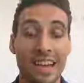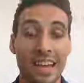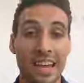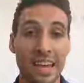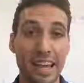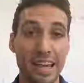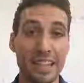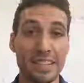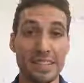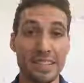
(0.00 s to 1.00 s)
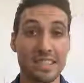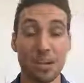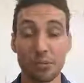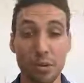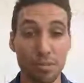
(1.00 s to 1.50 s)
and this is not a
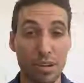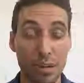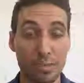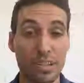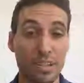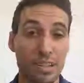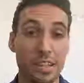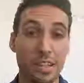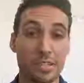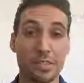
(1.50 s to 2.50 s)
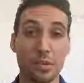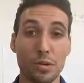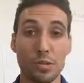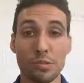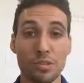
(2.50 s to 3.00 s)
real property,
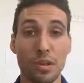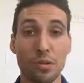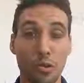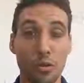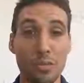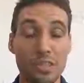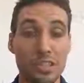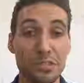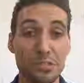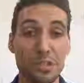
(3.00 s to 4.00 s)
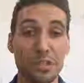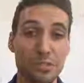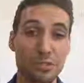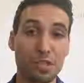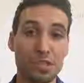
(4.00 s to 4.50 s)
so don't hold me to these
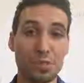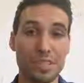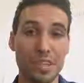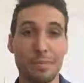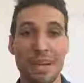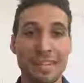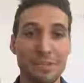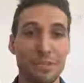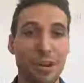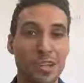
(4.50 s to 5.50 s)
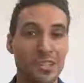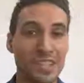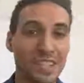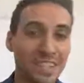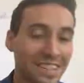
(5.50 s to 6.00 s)
returns. Chris, what's up, man? Thanks for
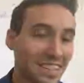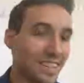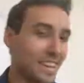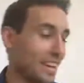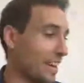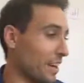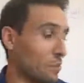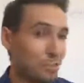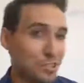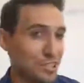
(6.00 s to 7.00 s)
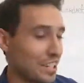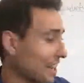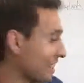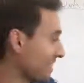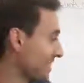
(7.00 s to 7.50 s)
watching. Appreciate
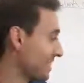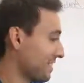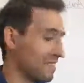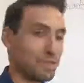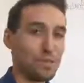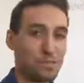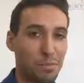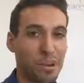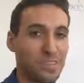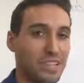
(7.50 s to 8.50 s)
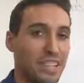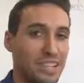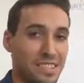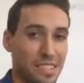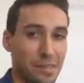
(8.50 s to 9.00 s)
it. Do some heart
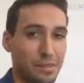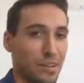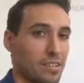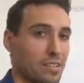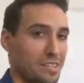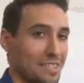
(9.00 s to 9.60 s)
things. I love hearts.